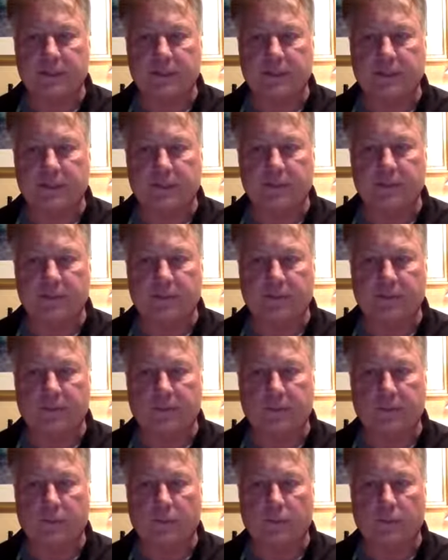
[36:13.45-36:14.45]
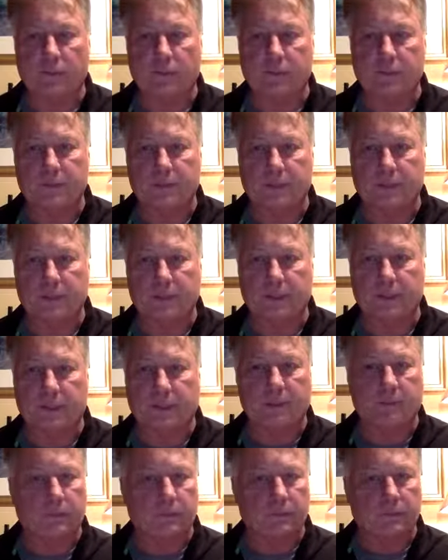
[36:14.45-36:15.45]
It's perfect on a warm summer day.
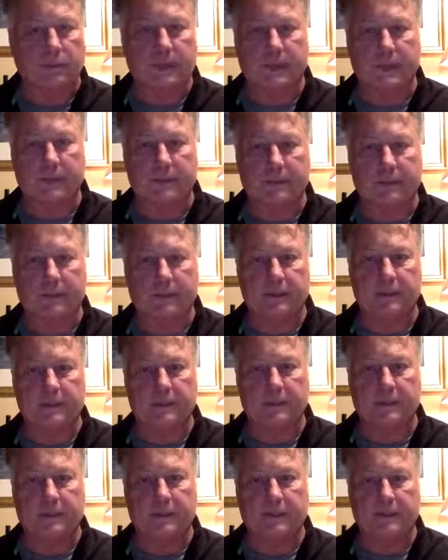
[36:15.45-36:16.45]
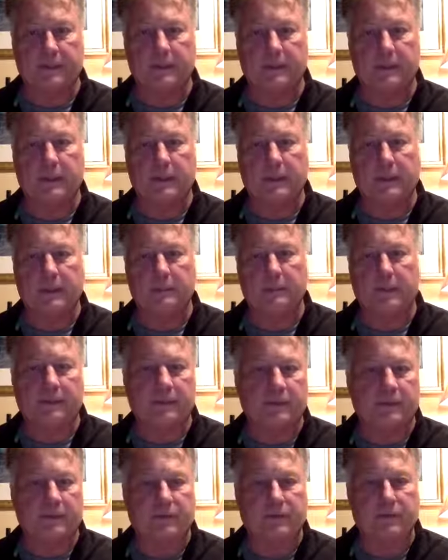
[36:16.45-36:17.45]
We're right in the middle of summer,
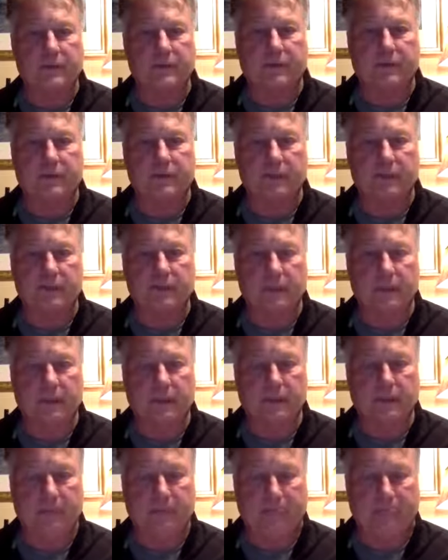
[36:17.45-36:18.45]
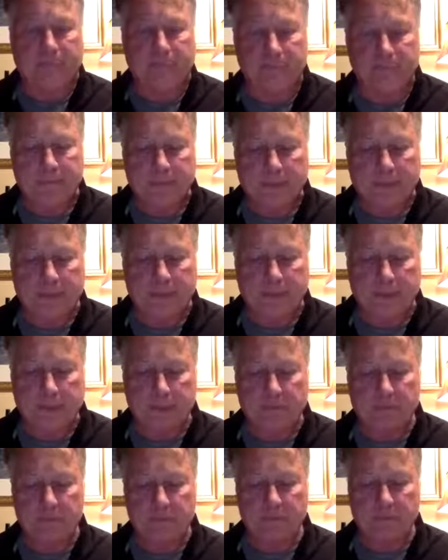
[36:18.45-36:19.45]
perfect for Sauvignon Blanc. And then
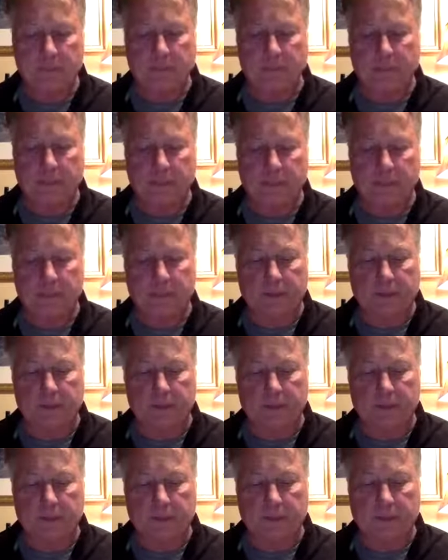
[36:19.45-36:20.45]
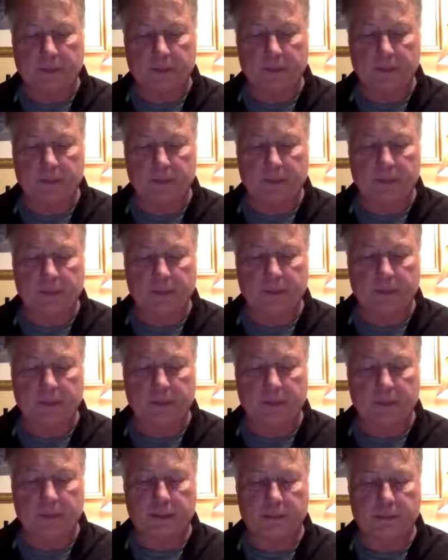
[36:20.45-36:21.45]
harvest will be coming. It looks like it'll be
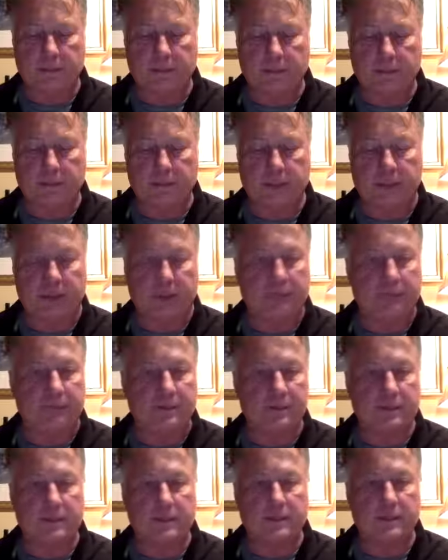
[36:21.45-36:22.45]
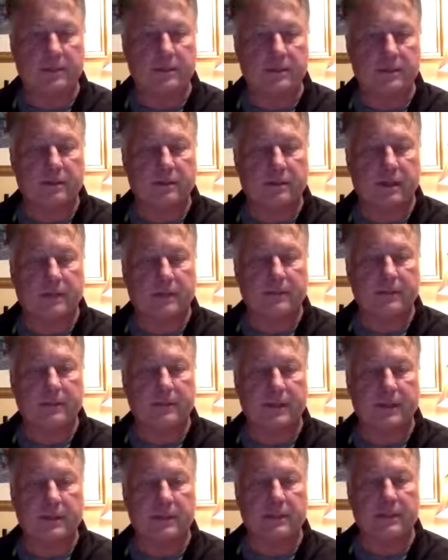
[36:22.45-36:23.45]
an average crop
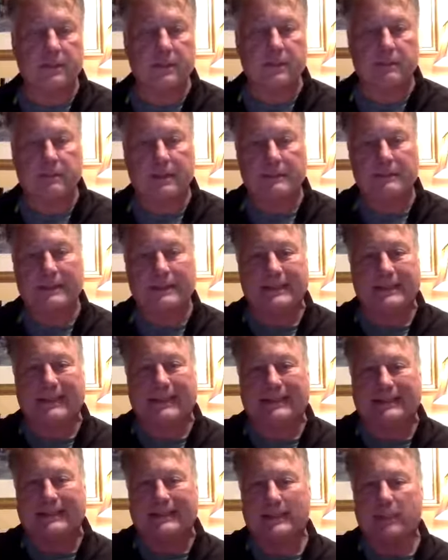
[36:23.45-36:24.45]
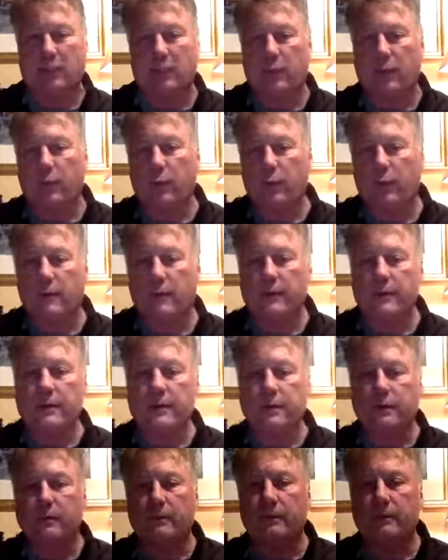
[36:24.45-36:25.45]
set this year, maybe a little lower than
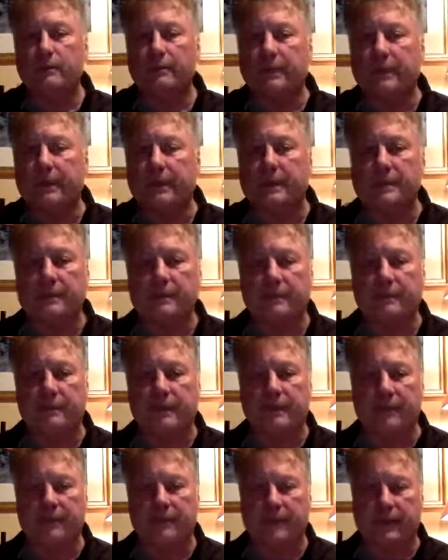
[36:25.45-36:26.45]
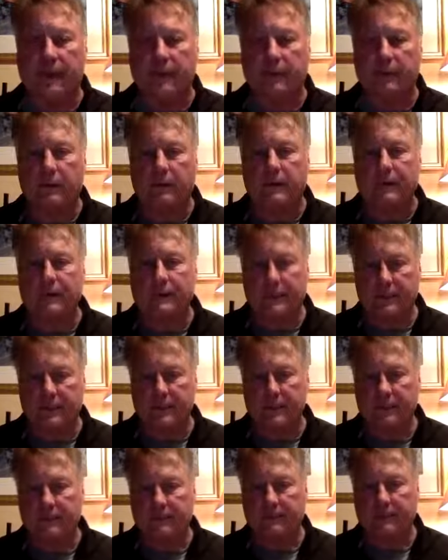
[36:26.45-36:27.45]
normal because of our flowering
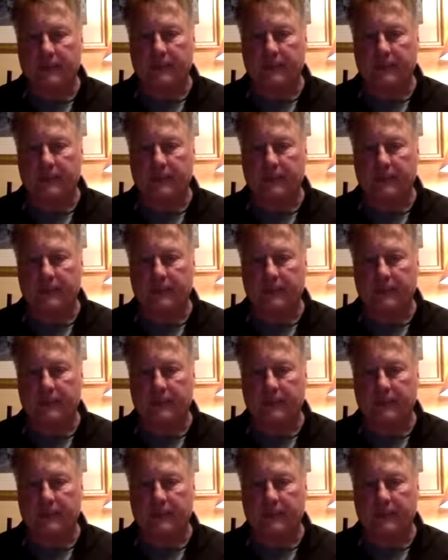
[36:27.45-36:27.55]
season.